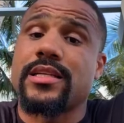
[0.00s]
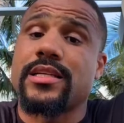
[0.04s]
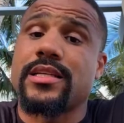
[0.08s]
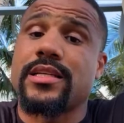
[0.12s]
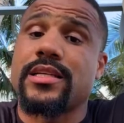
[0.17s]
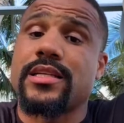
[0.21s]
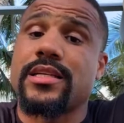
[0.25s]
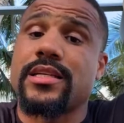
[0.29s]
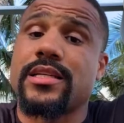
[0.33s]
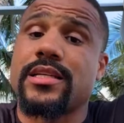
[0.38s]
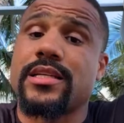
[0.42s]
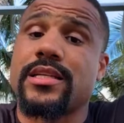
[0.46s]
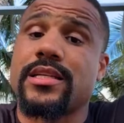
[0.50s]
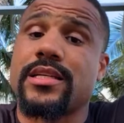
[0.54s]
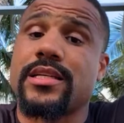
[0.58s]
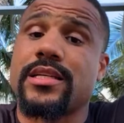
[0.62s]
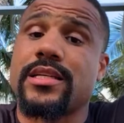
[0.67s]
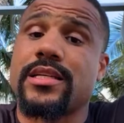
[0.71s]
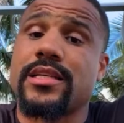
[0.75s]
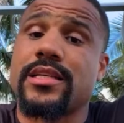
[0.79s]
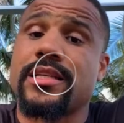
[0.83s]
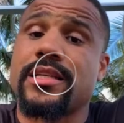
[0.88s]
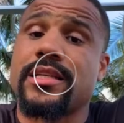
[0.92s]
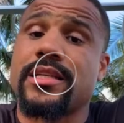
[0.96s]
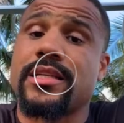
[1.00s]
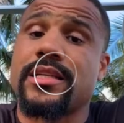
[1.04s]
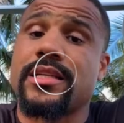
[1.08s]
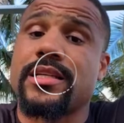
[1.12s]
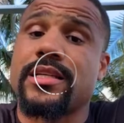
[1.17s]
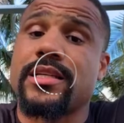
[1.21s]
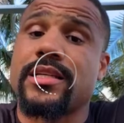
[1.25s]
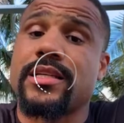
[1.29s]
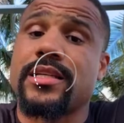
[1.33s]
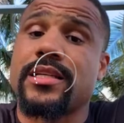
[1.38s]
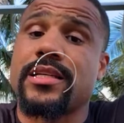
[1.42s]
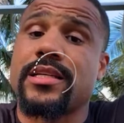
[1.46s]

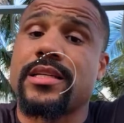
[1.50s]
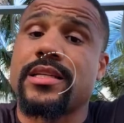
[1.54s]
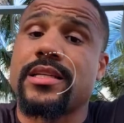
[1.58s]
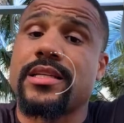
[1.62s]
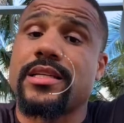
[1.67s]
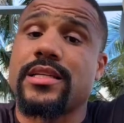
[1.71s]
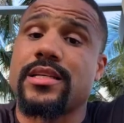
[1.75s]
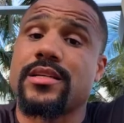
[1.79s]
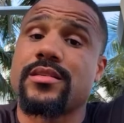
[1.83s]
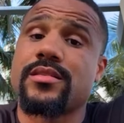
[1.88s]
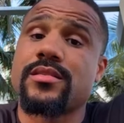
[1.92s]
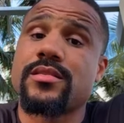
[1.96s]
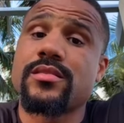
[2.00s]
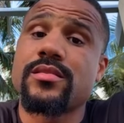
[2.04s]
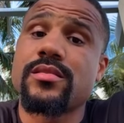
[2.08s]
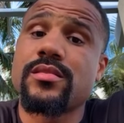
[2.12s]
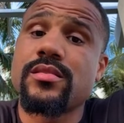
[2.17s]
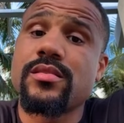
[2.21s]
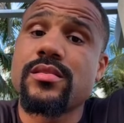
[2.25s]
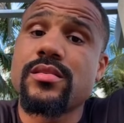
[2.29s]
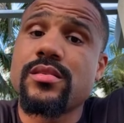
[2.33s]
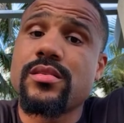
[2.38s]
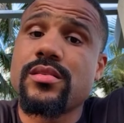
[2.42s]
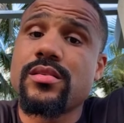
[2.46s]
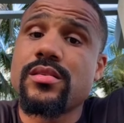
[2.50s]
Nobody speaks.